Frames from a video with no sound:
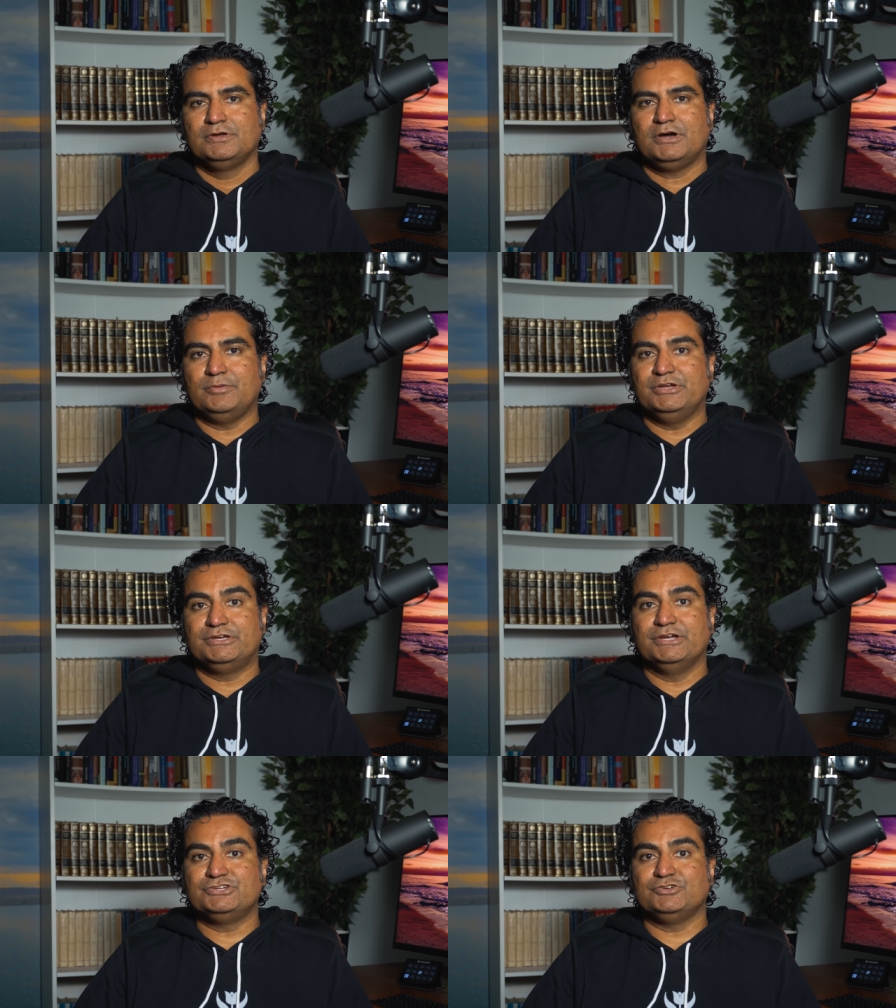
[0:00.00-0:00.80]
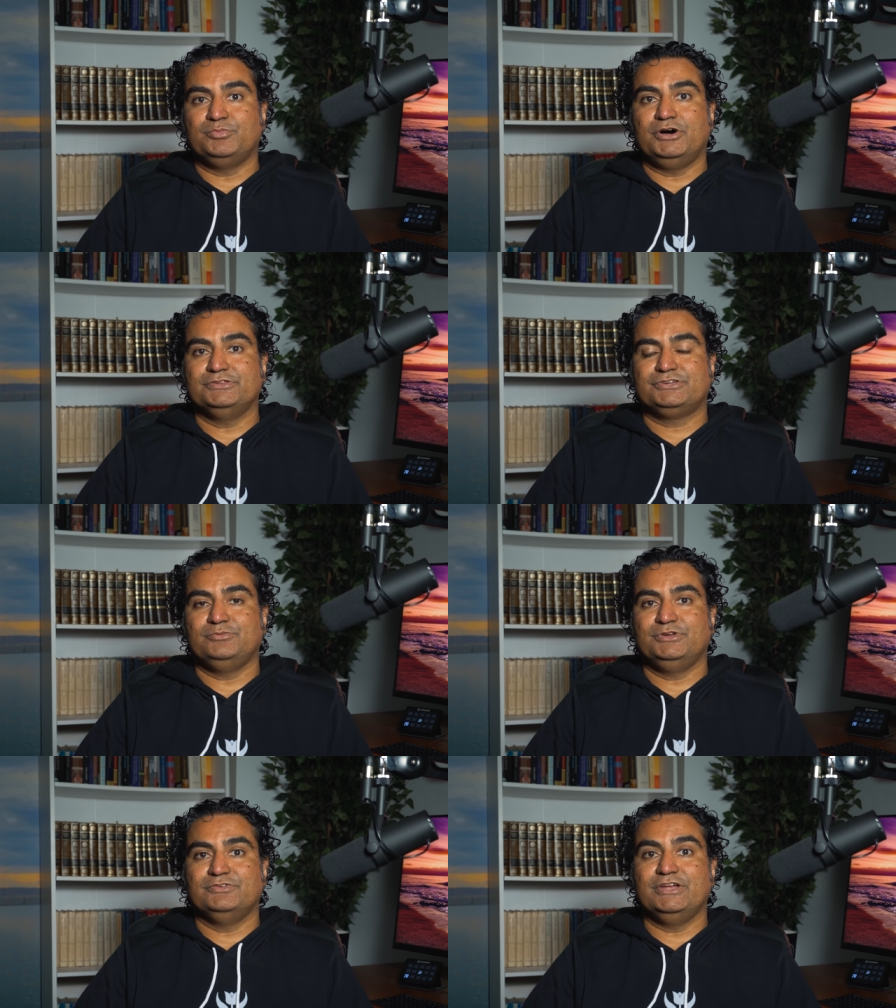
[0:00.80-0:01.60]
I mean, kinship bonds
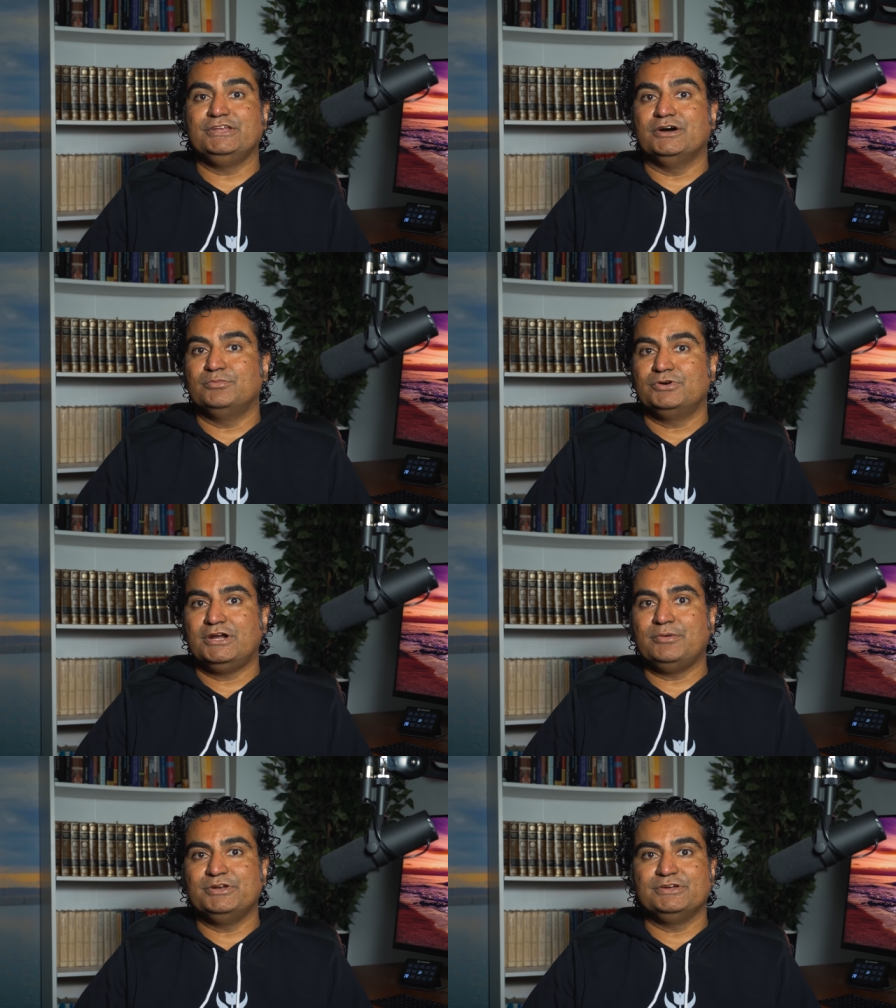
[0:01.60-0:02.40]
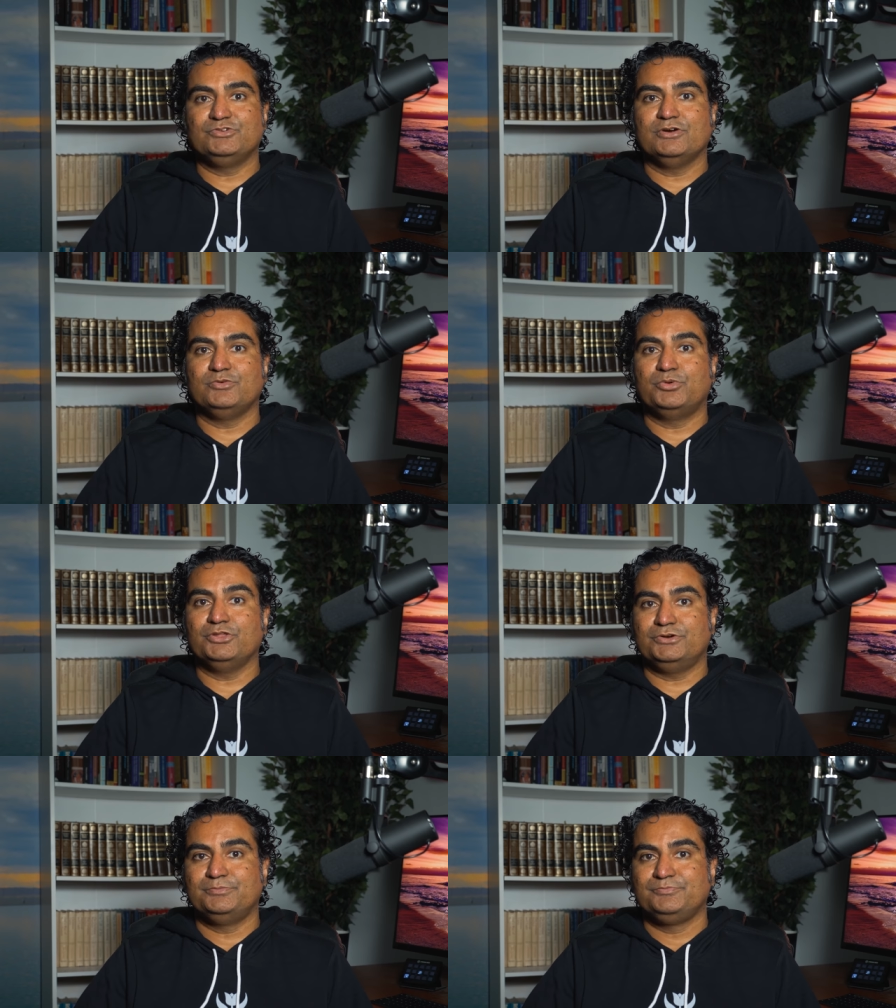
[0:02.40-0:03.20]
can be of any number. How many of you have a
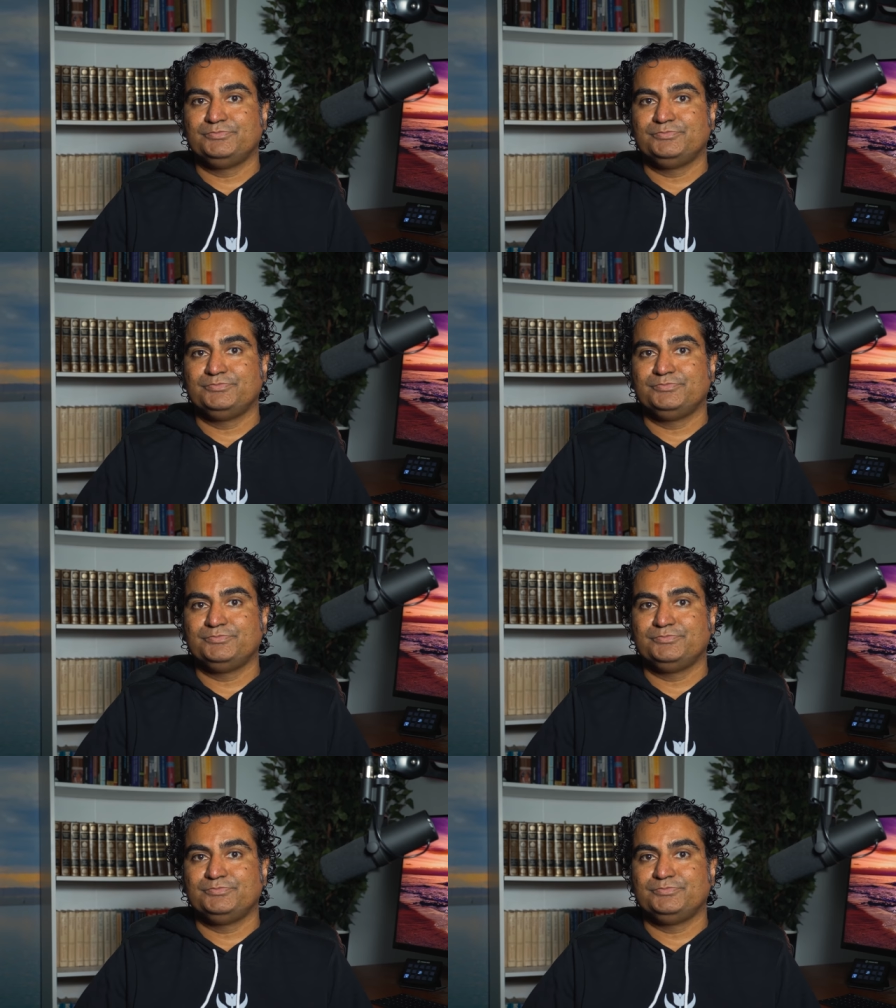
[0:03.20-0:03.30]
brother?